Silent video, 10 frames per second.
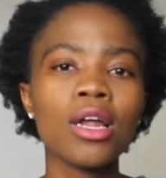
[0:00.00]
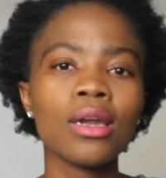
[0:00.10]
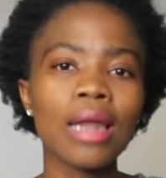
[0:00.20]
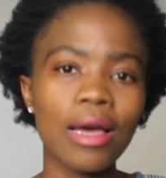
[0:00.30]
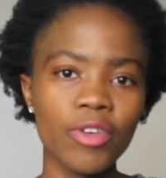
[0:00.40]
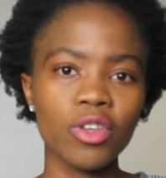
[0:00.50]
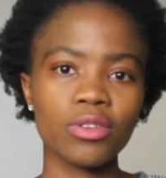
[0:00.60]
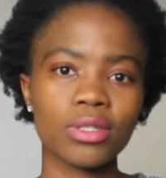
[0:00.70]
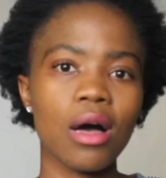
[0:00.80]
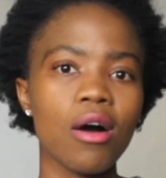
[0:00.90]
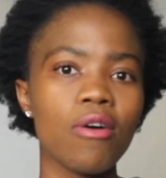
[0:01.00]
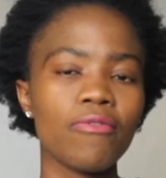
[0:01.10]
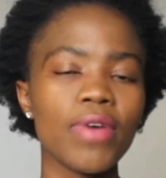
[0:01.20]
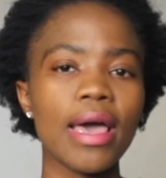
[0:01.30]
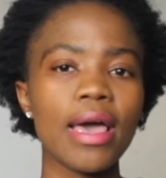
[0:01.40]
loving
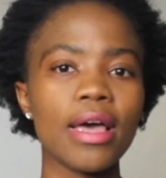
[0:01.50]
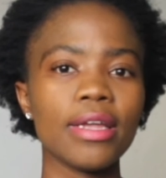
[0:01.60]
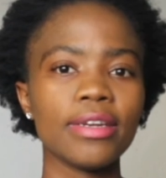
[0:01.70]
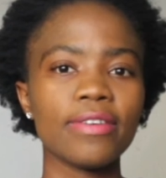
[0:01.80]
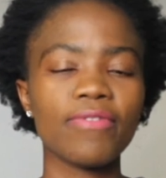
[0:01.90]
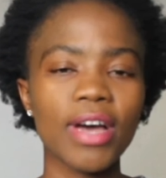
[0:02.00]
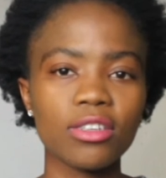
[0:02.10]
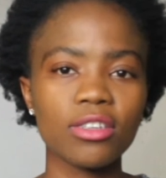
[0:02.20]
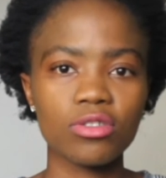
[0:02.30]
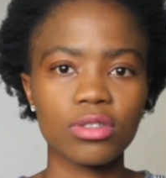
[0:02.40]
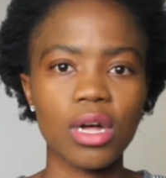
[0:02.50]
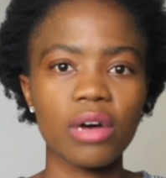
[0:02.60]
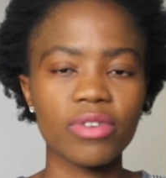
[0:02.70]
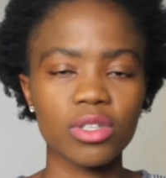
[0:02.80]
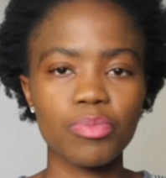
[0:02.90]
yourself and finding
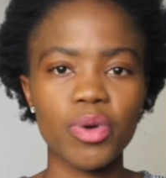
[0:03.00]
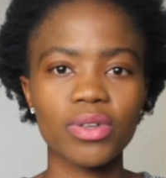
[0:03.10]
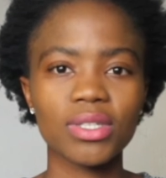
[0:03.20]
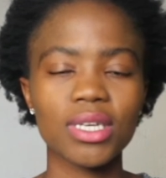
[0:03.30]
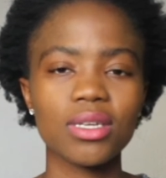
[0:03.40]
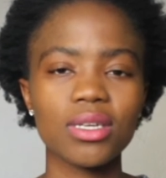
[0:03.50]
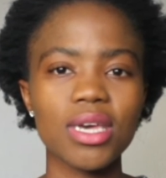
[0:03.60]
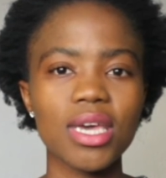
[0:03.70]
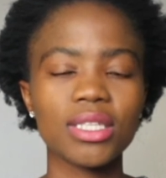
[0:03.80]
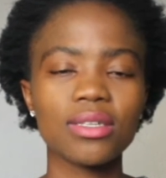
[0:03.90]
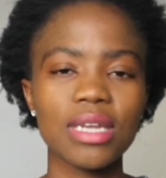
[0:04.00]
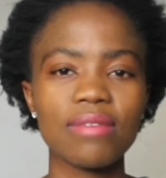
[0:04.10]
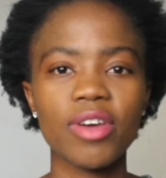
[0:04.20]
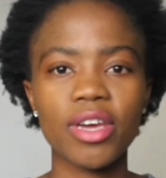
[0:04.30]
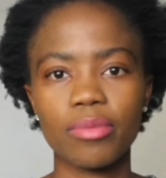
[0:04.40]
yourself as a person it's a
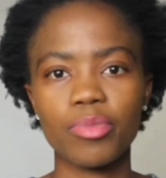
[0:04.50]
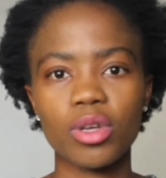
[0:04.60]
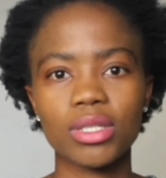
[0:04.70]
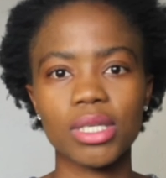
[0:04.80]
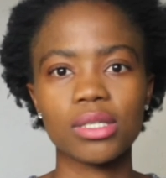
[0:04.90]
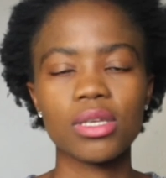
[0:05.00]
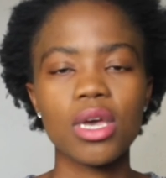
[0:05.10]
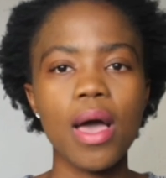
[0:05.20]
never-ending process